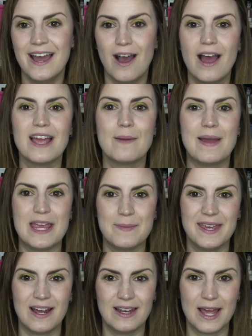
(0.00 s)
hi I'm
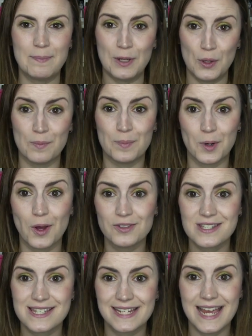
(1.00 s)
Amy and I like blue and
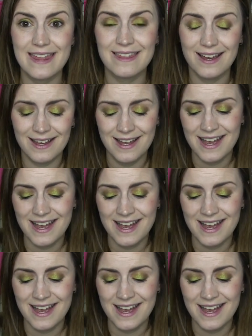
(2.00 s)
bronze together